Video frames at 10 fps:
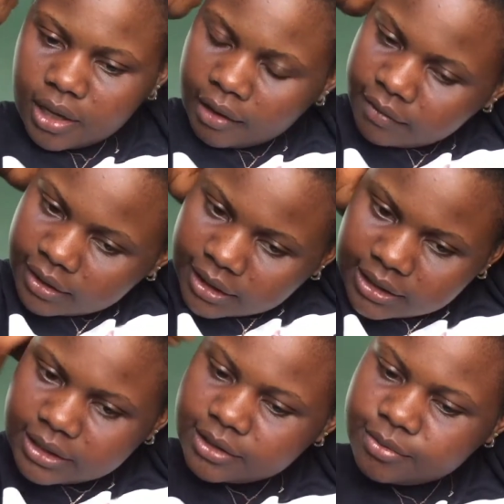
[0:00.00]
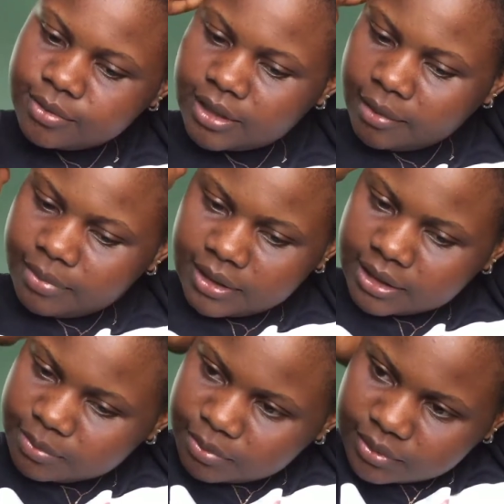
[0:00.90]
After they cleaned the wound up, they
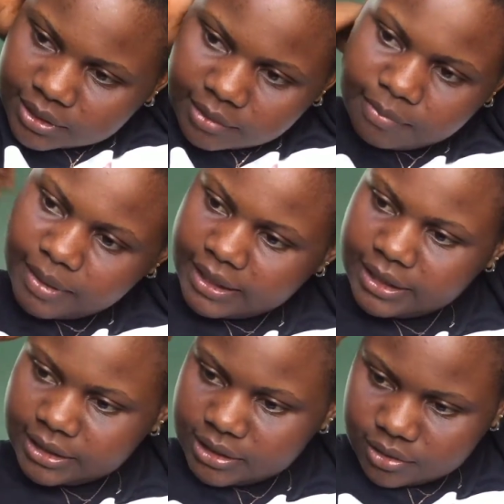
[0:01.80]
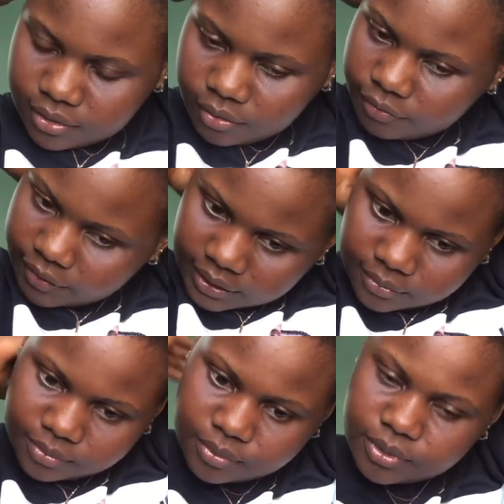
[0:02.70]
just put a bandage over
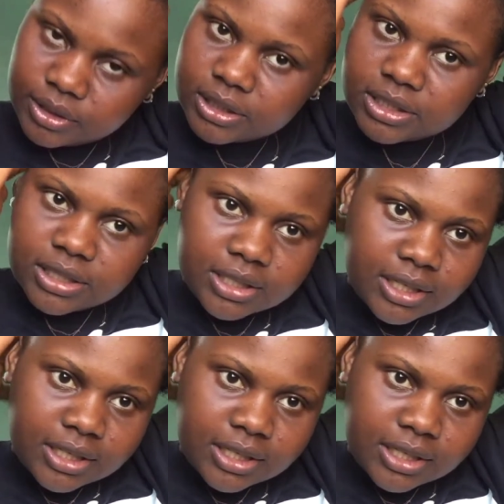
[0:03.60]
the wound.